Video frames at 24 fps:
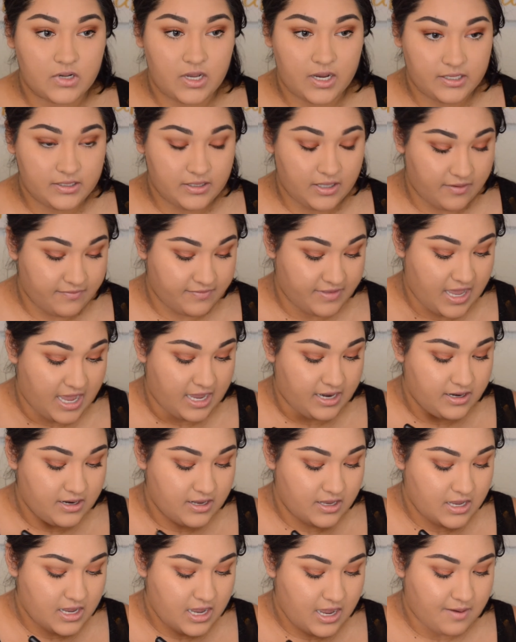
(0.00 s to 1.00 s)
I love that.
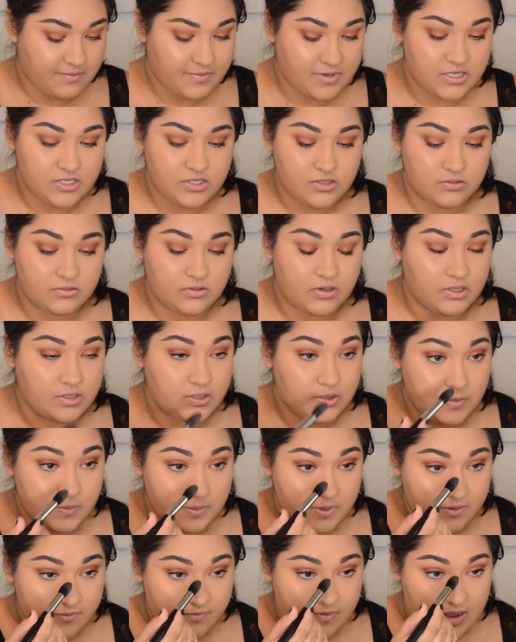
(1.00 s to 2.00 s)
I'm gonna do a little
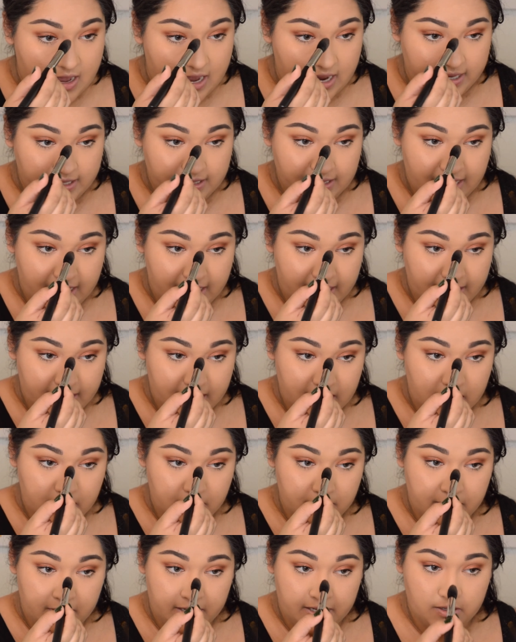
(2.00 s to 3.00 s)
bit of highlight
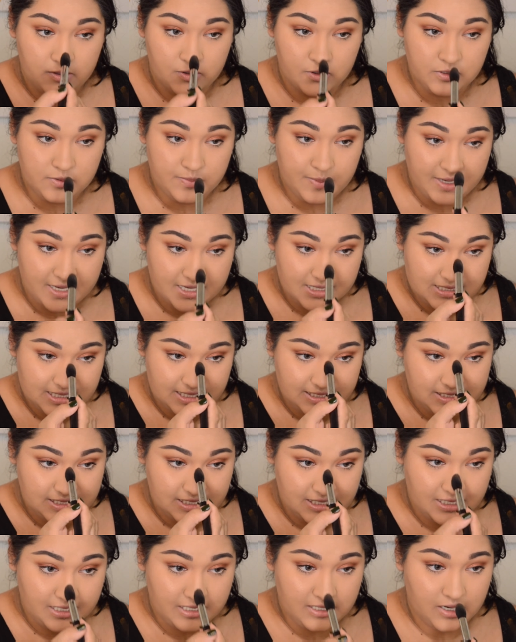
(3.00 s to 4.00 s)
on my nose because I
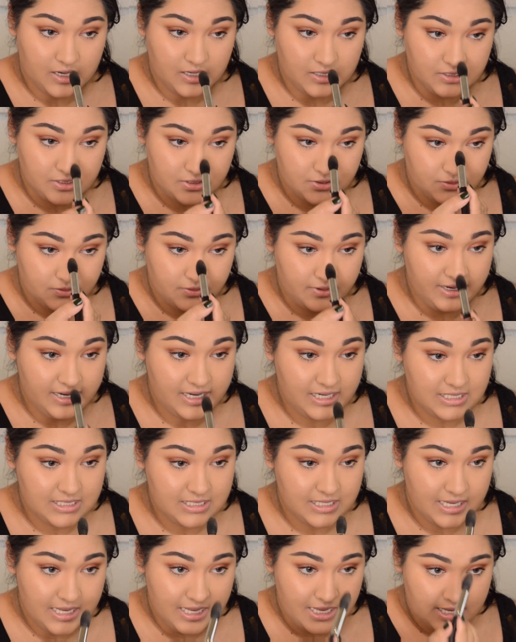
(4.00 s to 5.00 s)
didn't contour
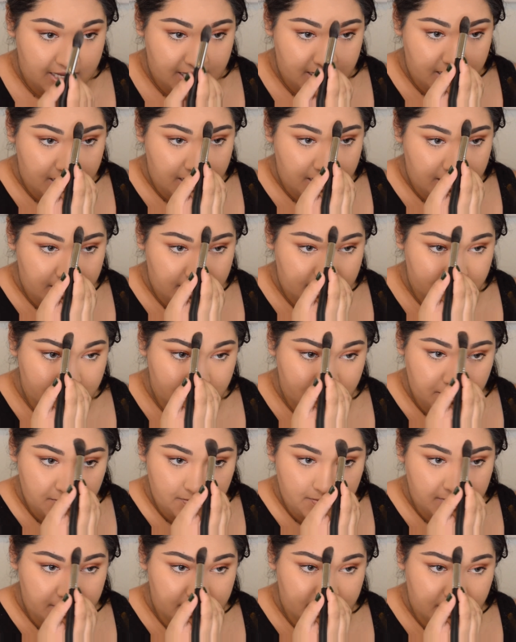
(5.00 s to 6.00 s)
it, and a
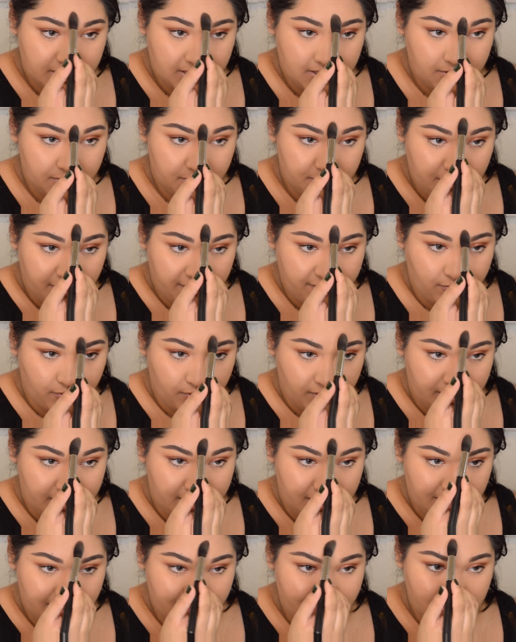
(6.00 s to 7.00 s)
little bit here on my
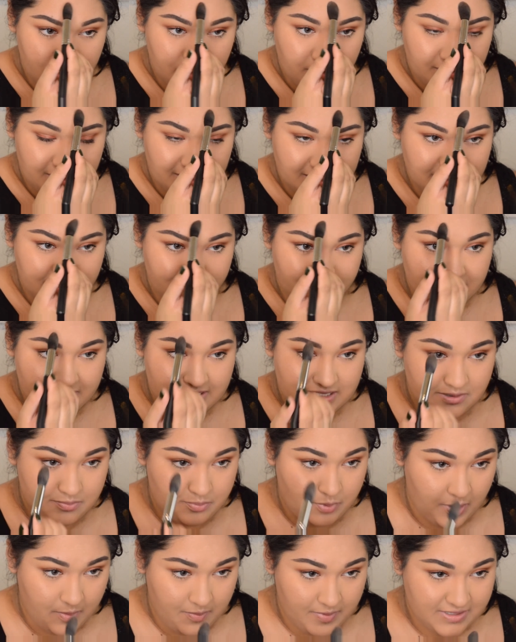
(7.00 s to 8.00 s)
forehead, even though that defeats the
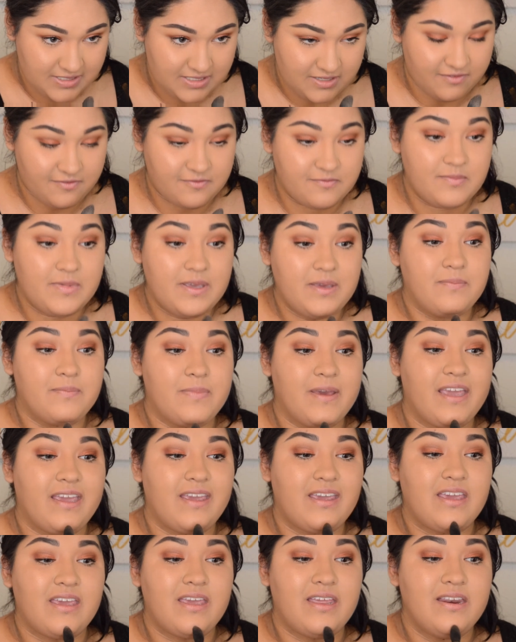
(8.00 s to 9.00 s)
purpose of me
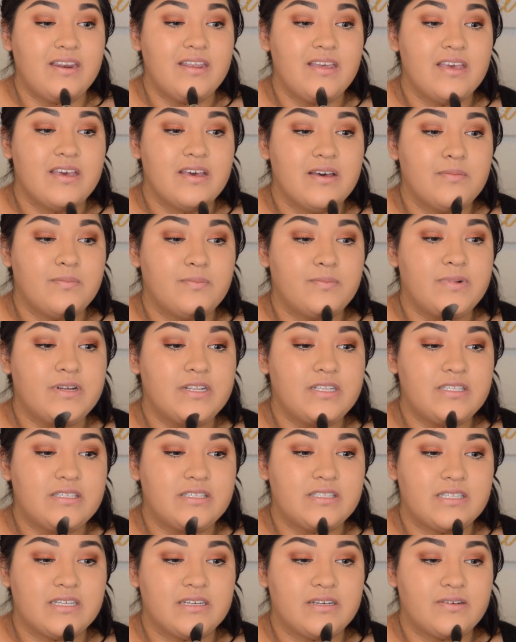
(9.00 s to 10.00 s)
baking, but
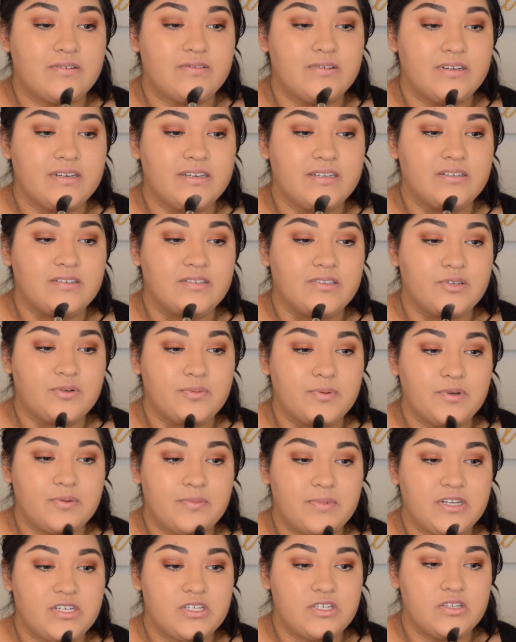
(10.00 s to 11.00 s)
still, and a little bit
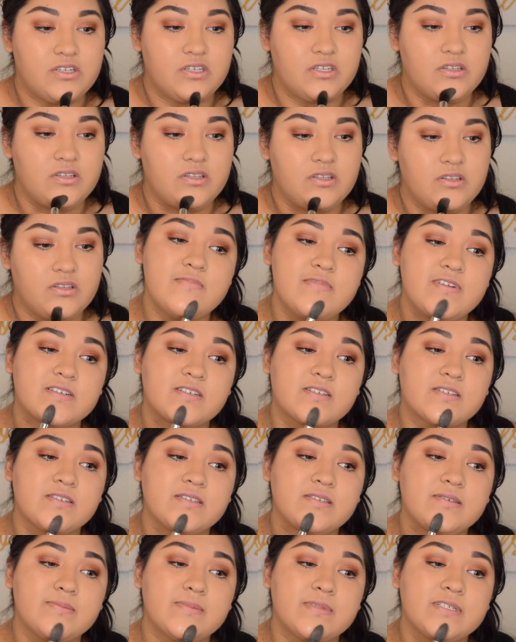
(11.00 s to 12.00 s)
on my chin.
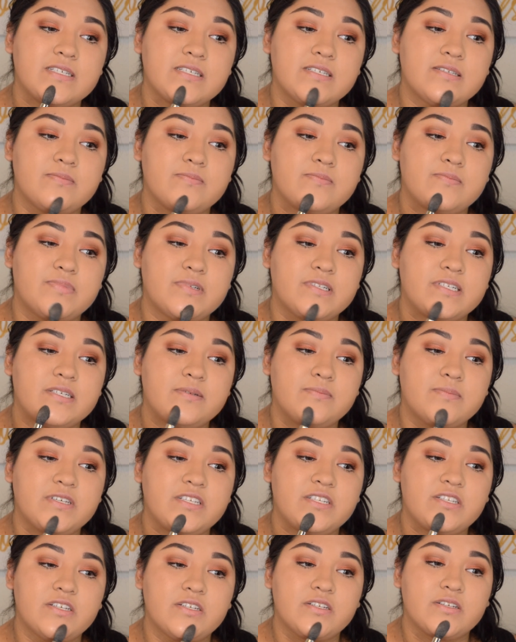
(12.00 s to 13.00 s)
Actually, I'm gonna blend
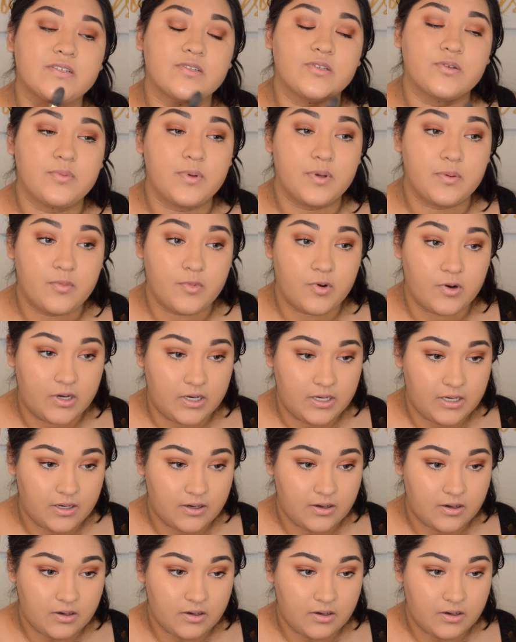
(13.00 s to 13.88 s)
my chin a little bit more.